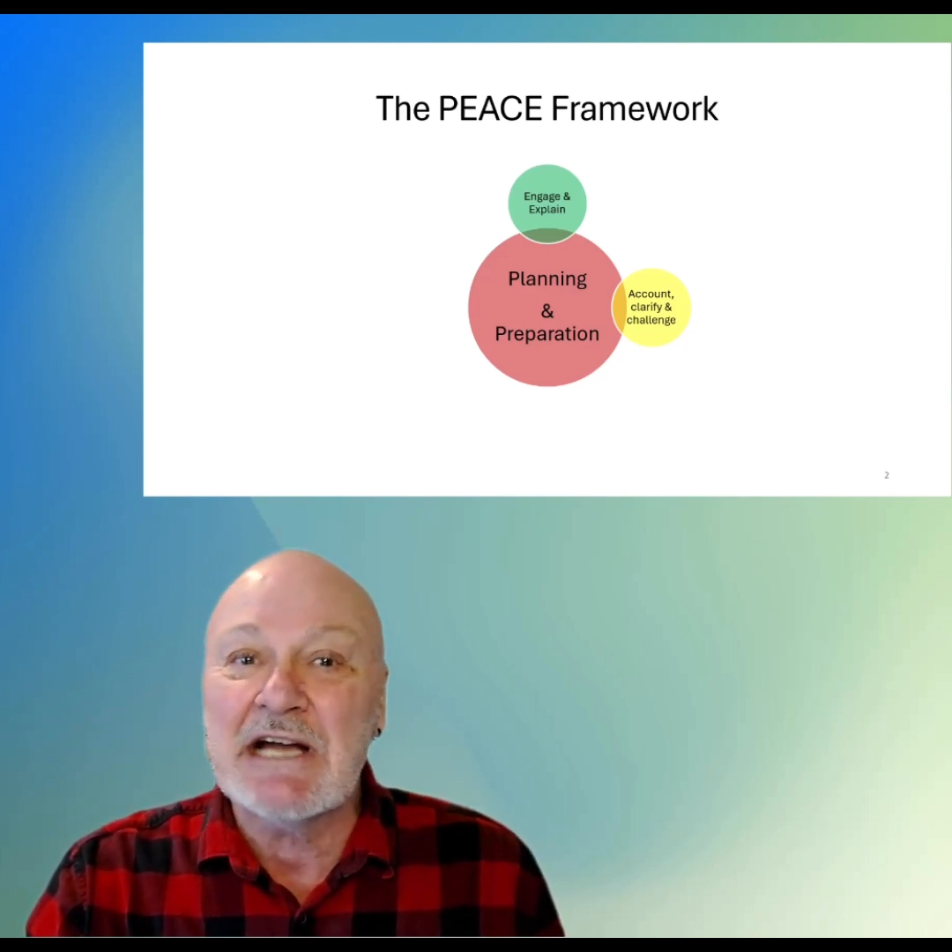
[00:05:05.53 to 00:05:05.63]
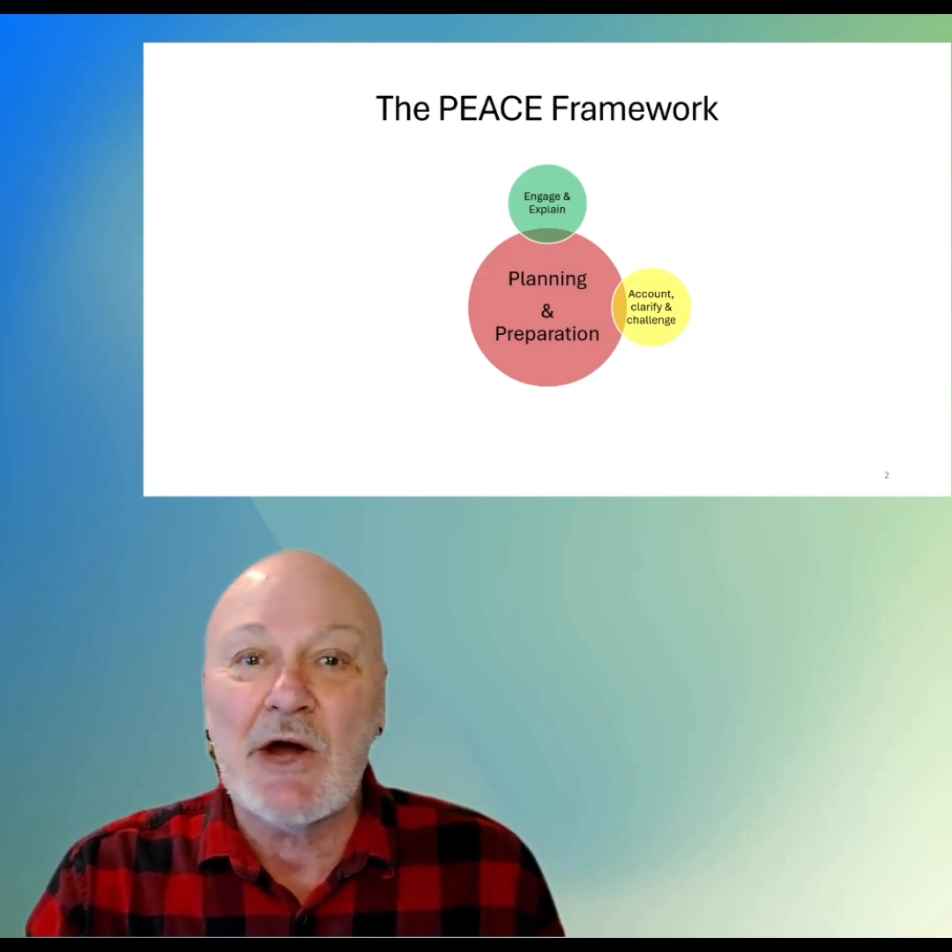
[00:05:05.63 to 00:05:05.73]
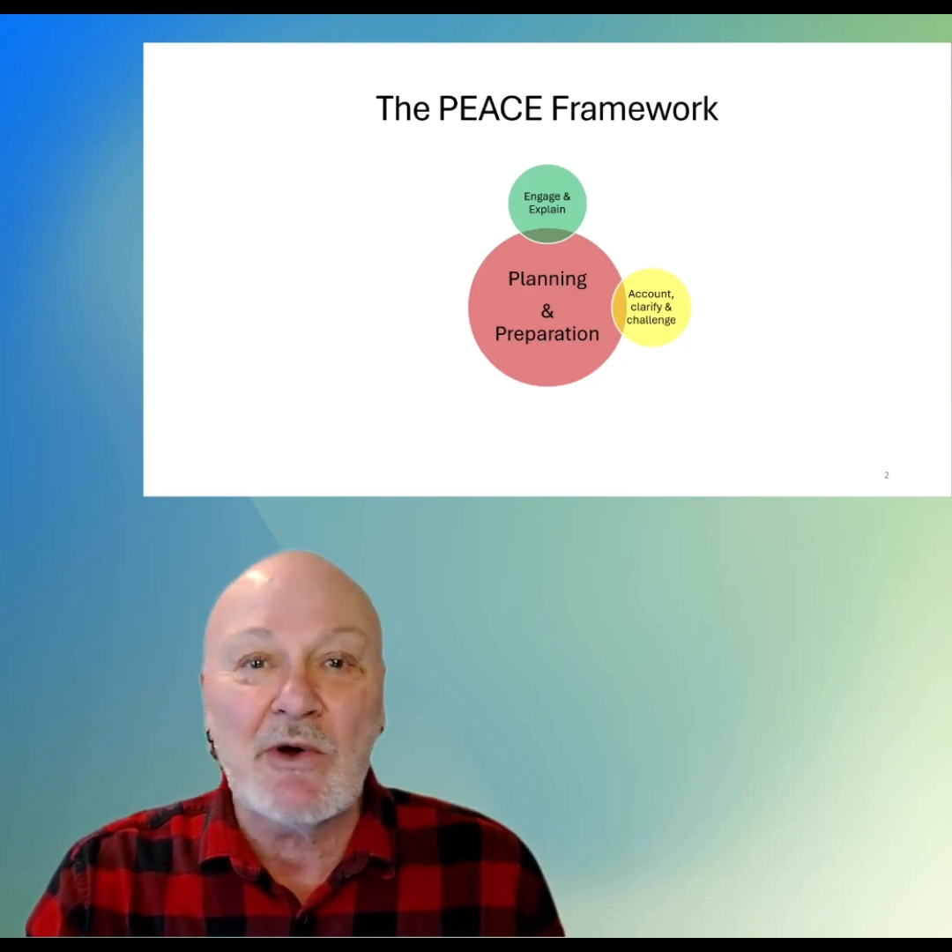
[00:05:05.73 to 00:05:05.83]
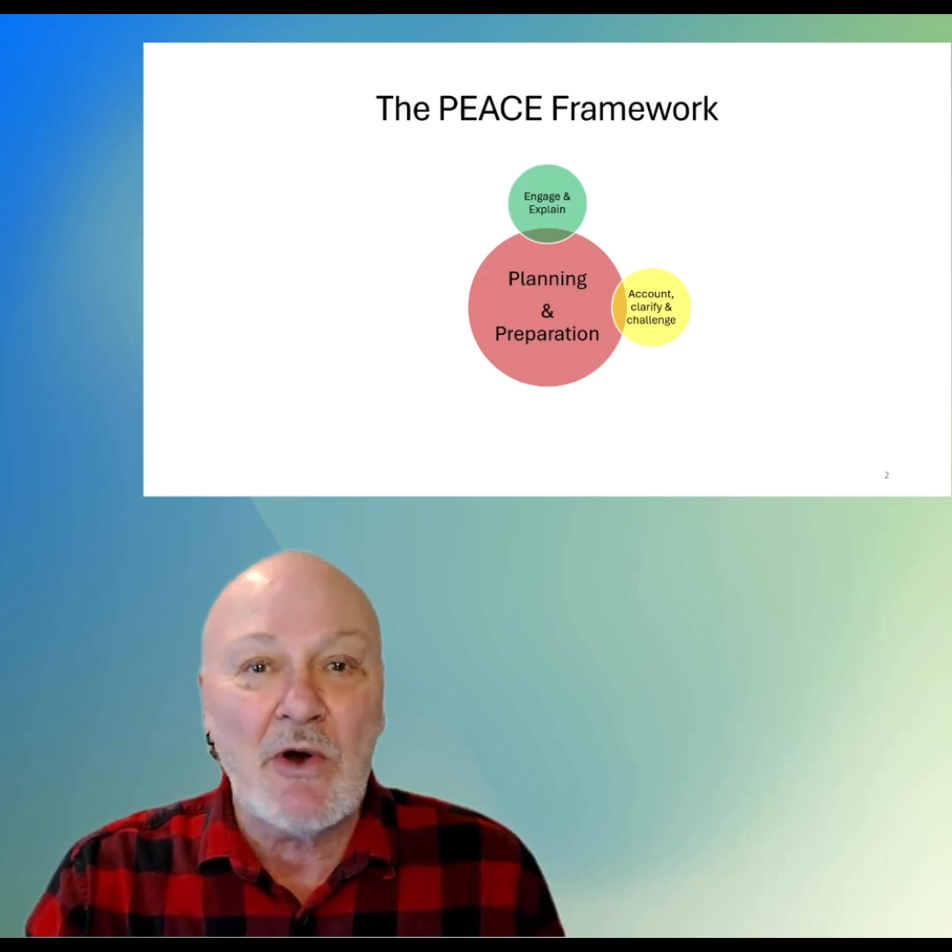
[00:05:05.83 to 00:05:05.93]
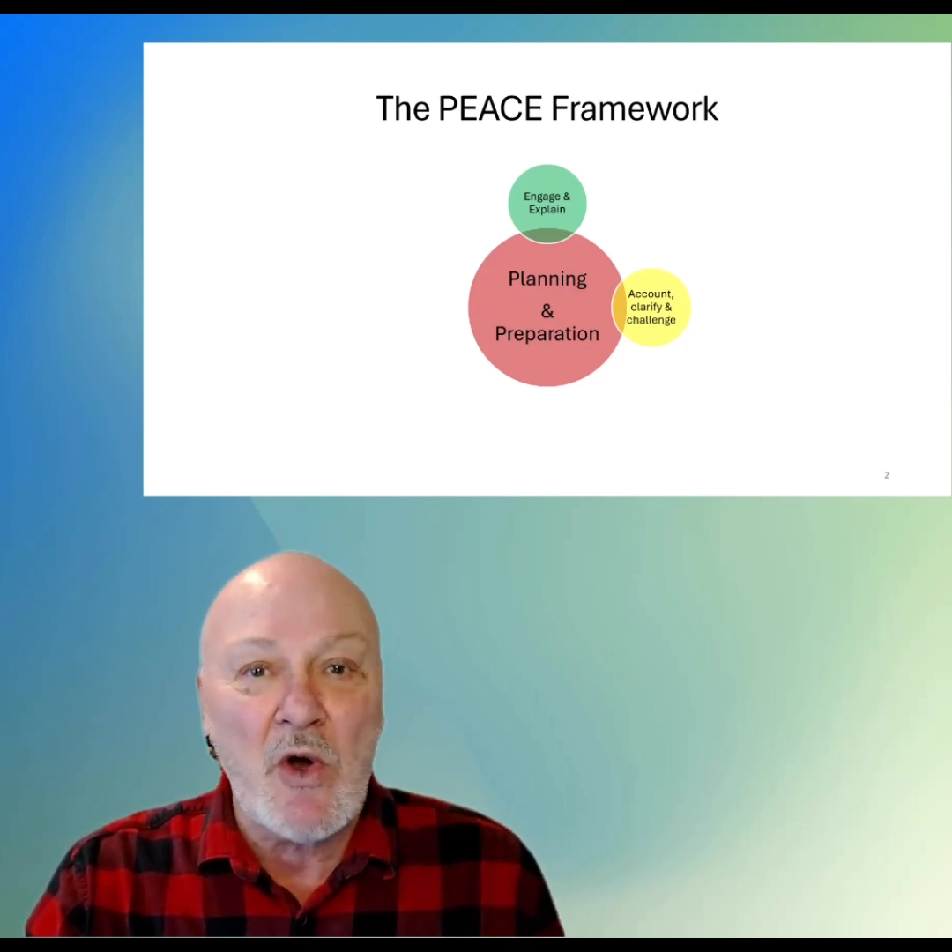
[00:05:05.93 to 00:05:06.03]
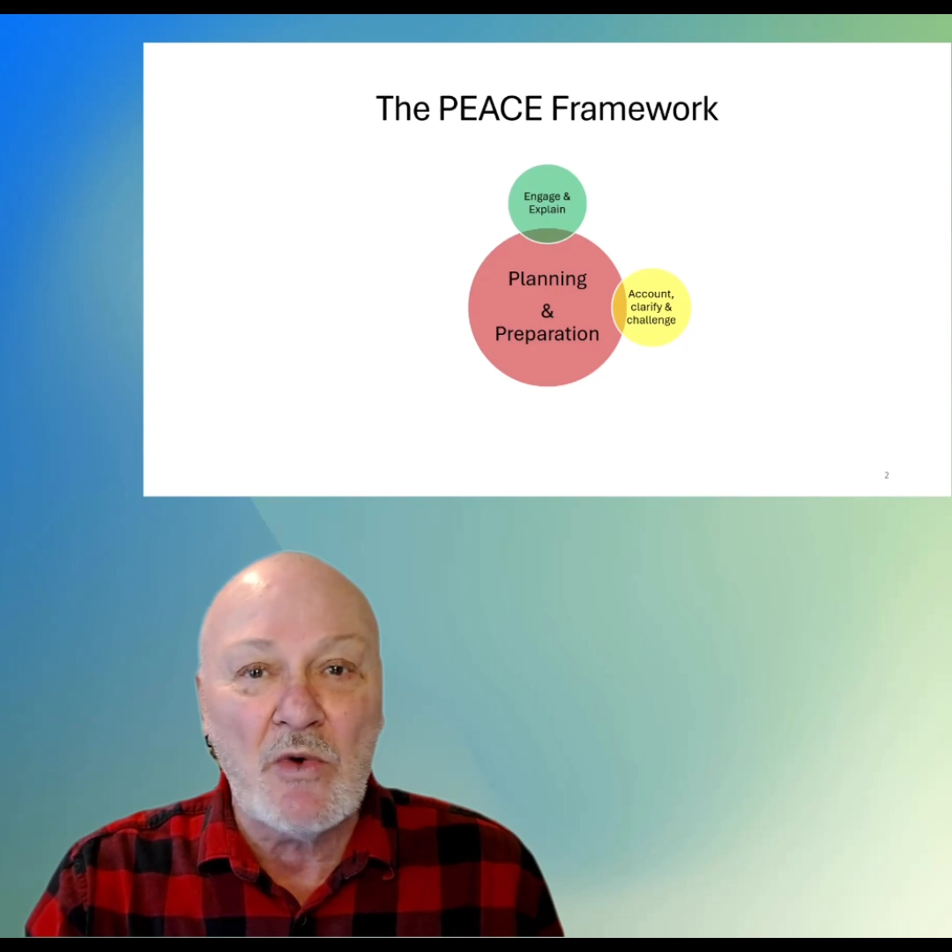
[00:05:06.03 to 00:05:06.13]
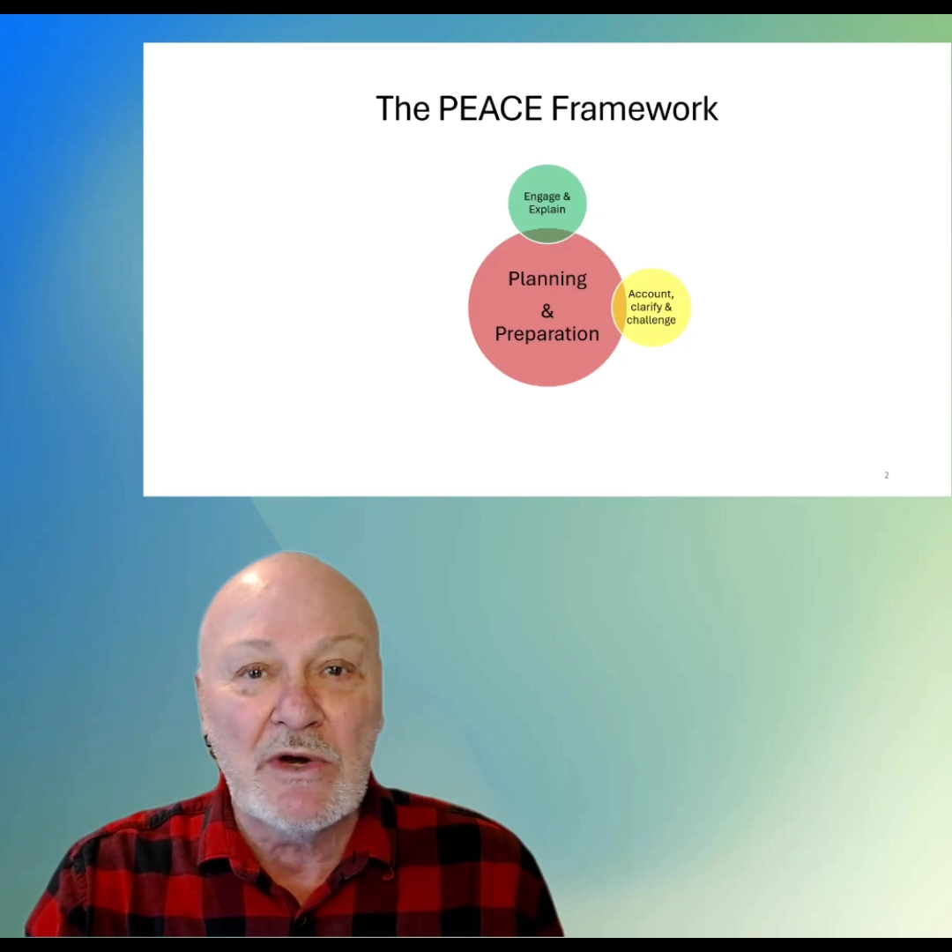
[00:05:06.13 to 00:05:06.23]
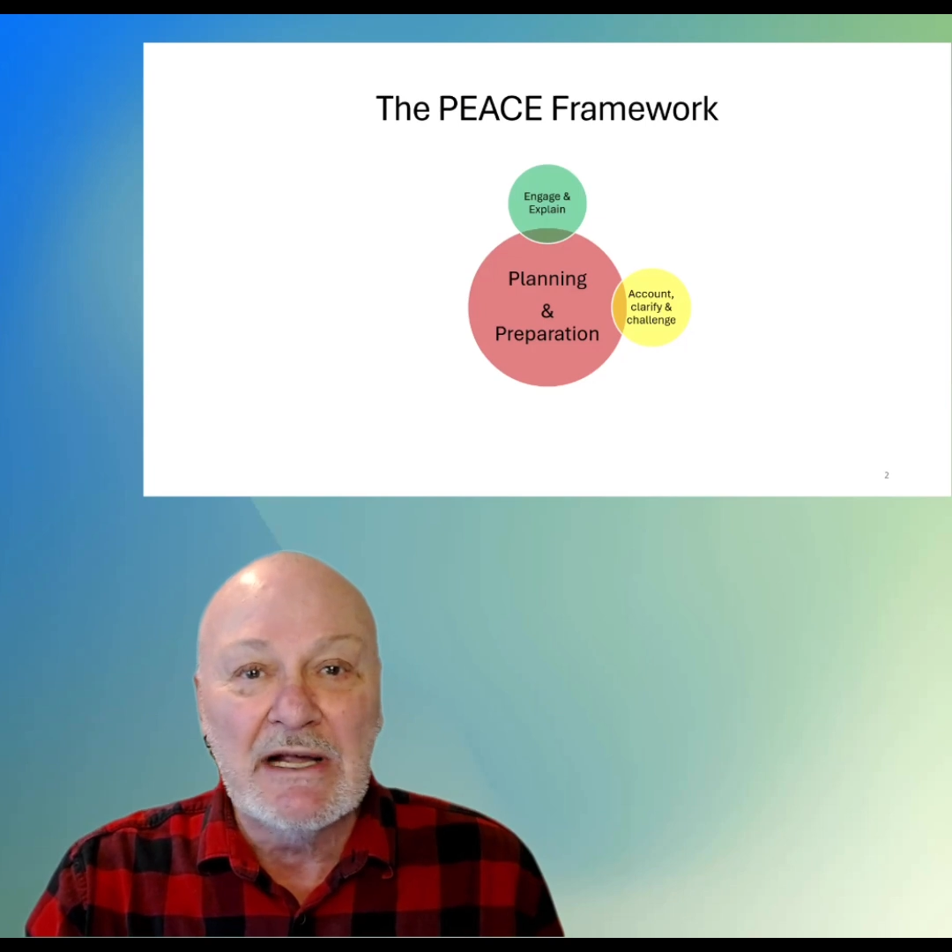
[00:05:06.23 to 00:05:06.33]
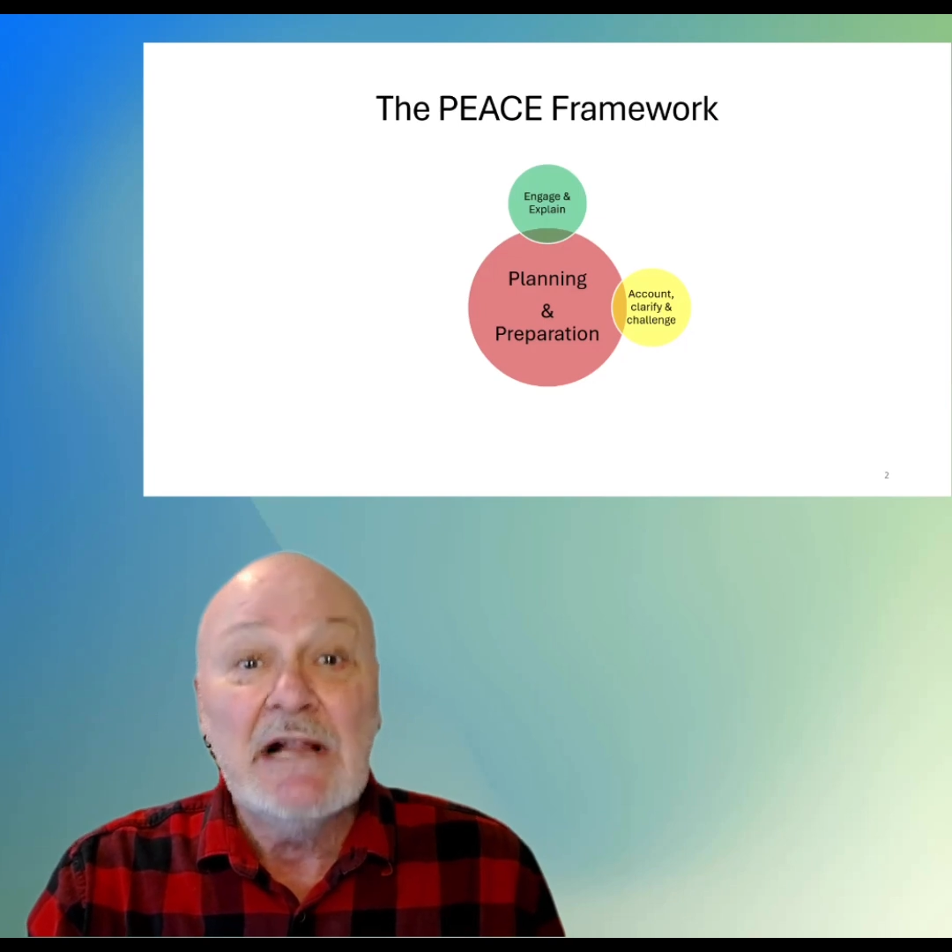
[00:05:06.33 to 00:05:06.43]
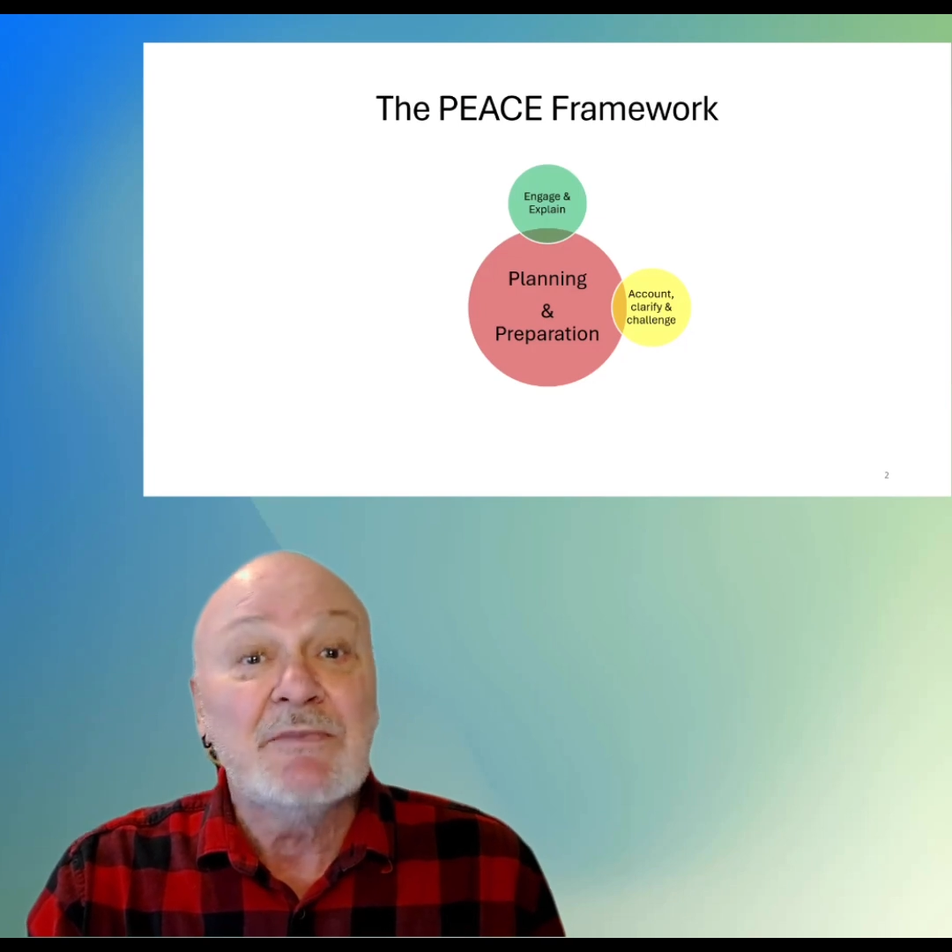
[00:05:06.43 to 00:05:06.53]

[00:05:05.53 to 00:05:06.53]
our own.